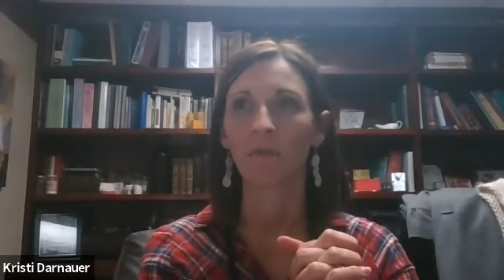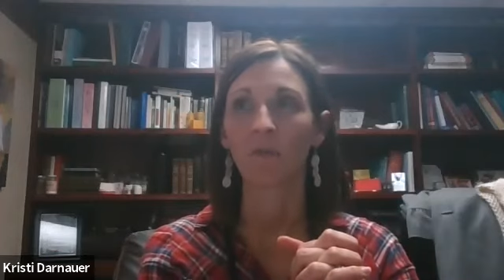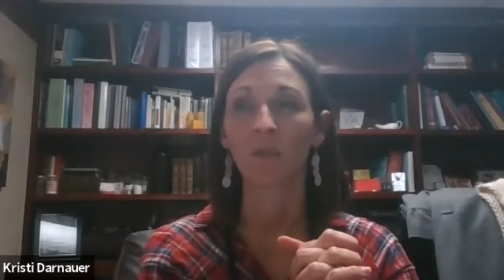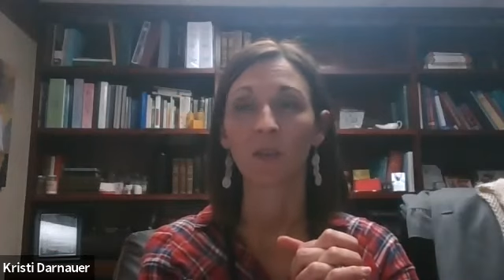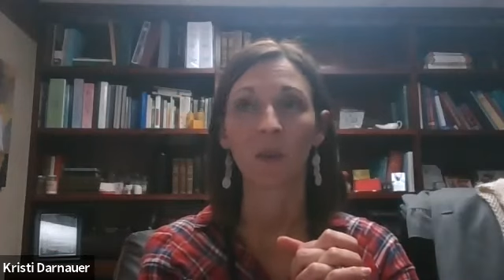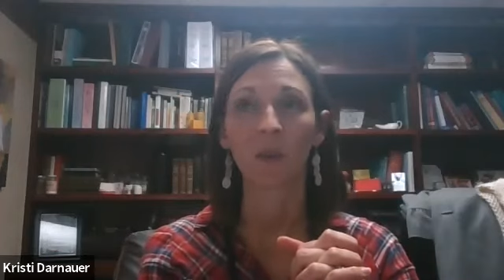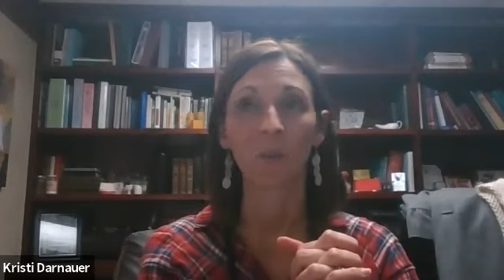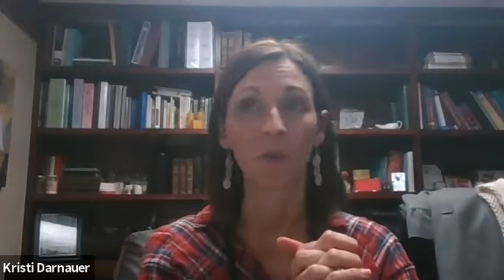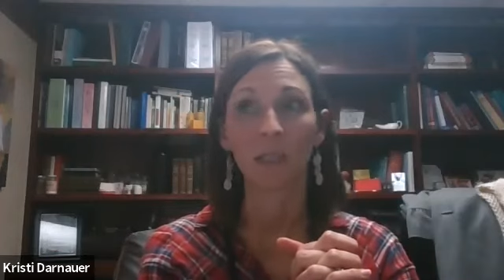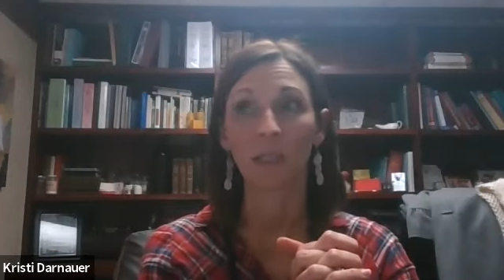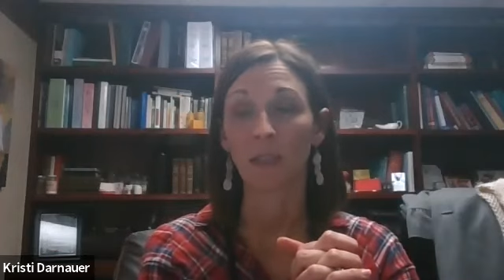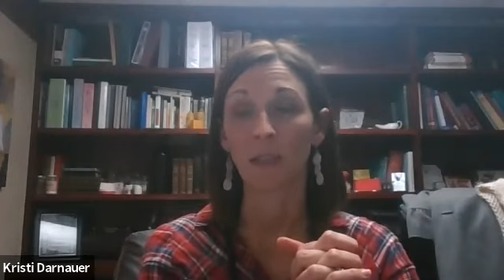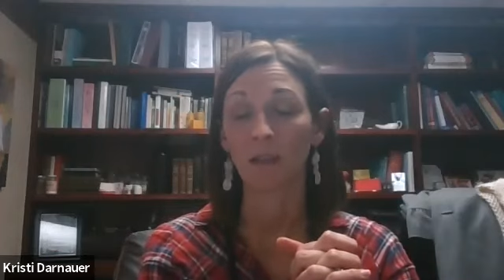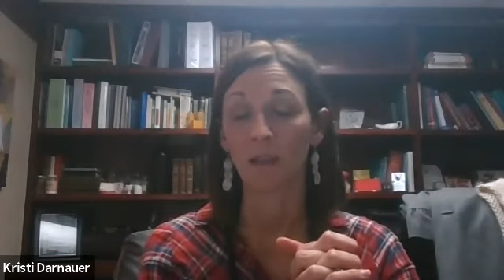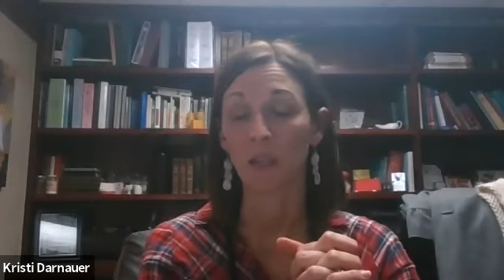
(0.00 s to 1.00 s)
For some
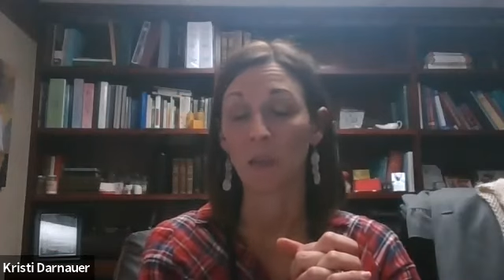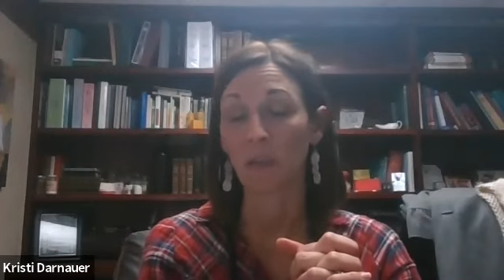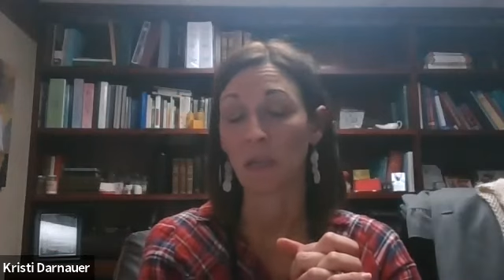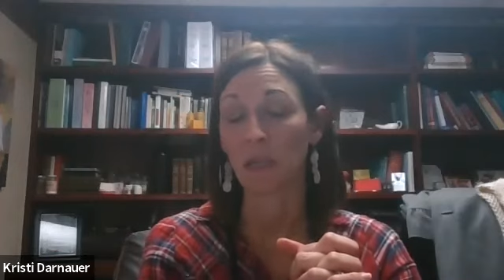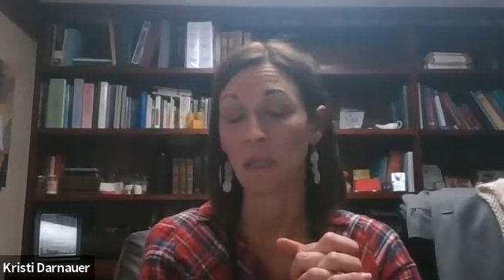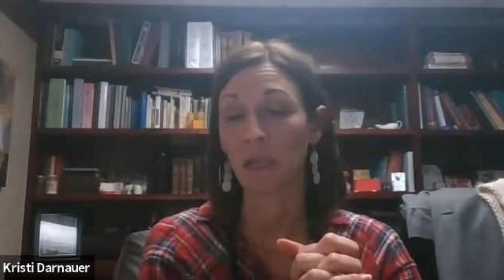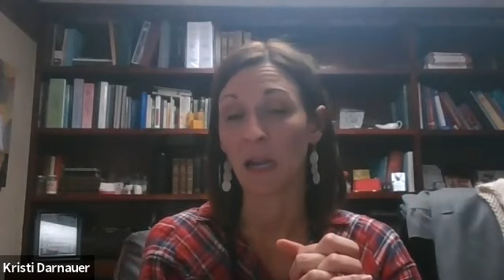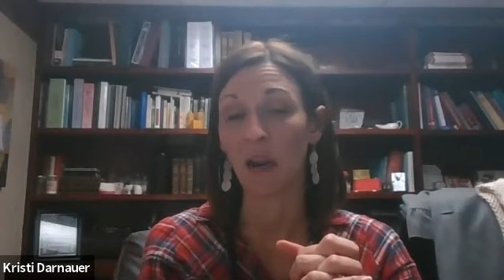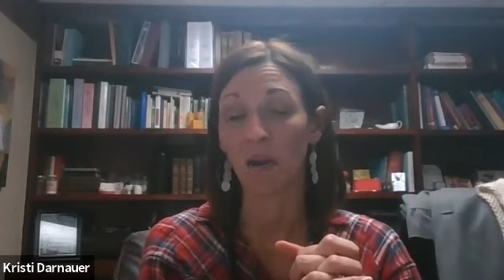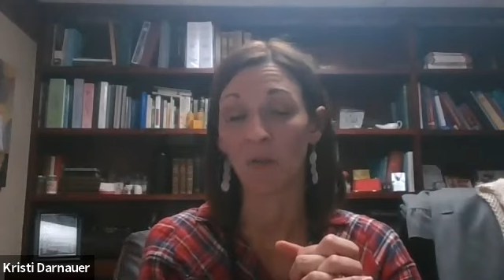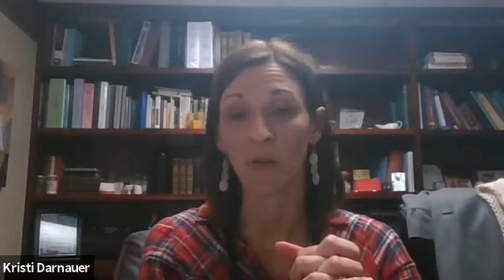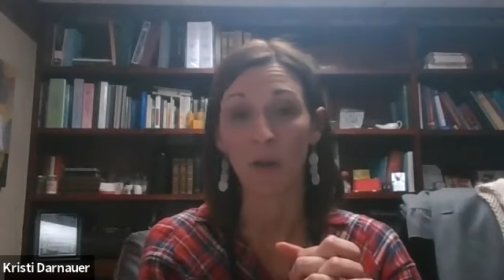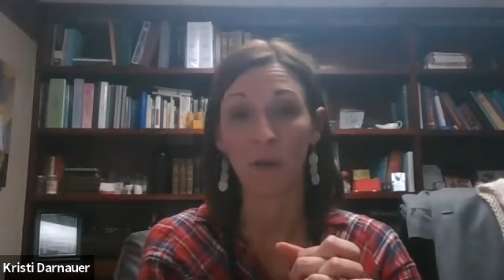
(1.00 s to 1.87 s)
reason, there's been doubt